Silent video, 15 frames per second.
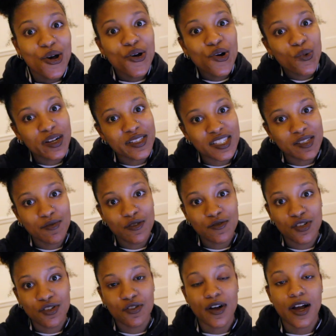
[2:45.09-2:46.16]
who wants to move
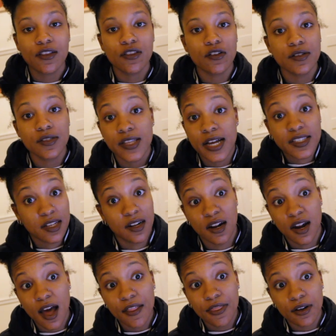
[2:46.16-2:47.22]
to directors that's
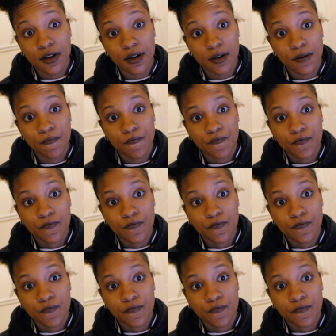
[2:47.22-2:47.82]
another